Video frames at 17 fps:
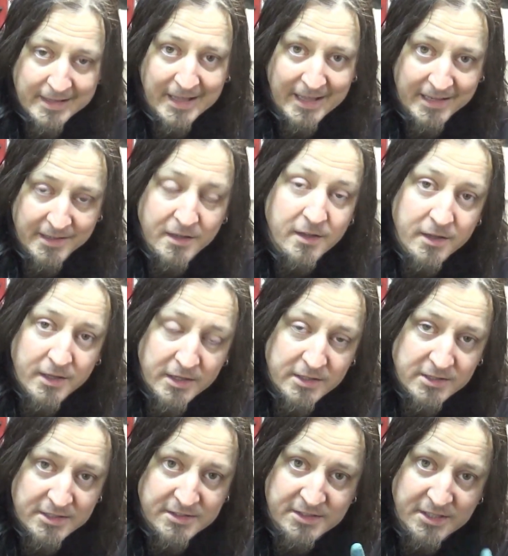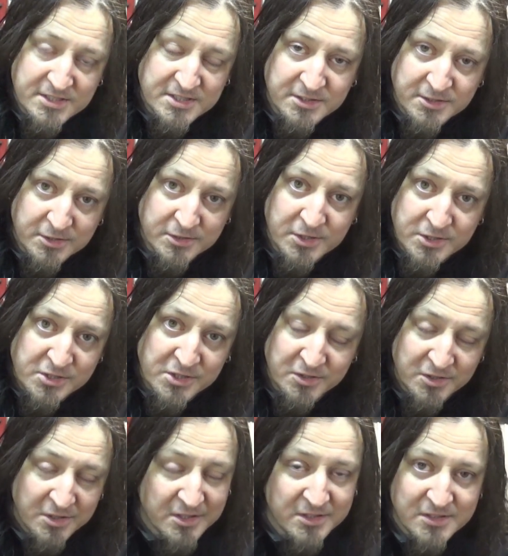Again, in a decent
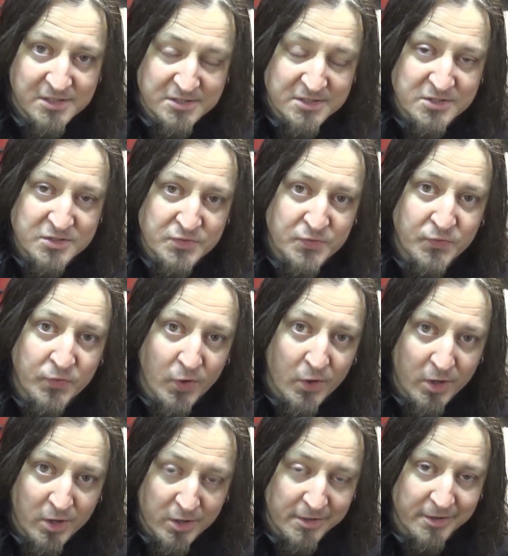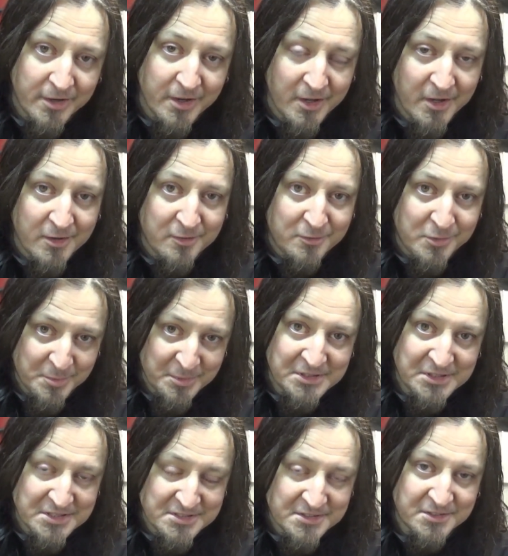condition. This is far
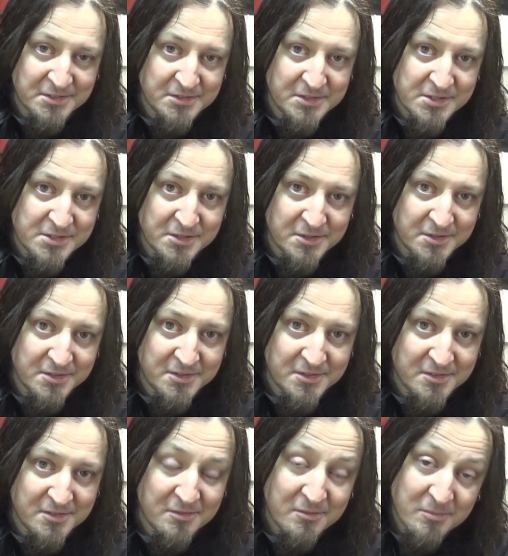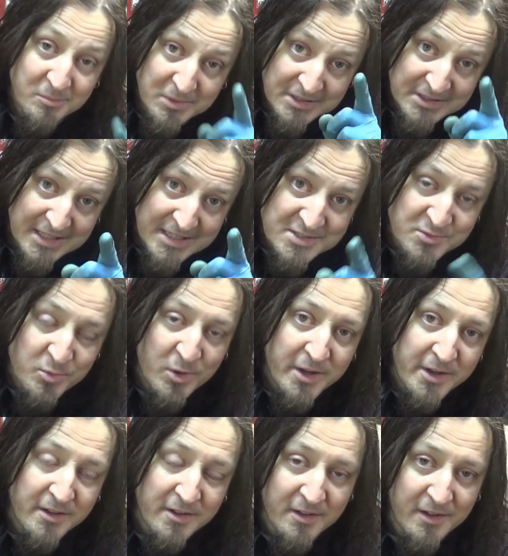from a decent condition. But
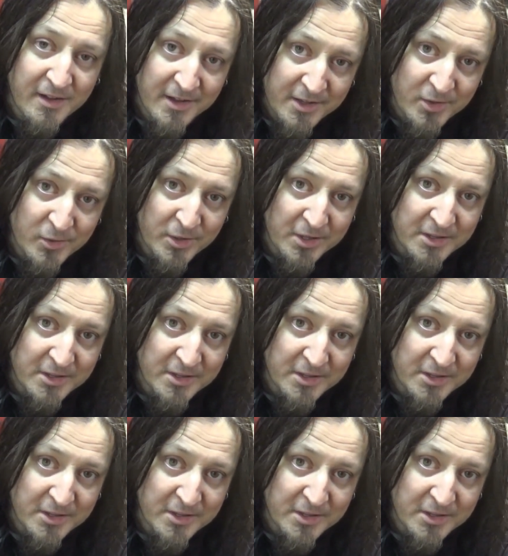that's why I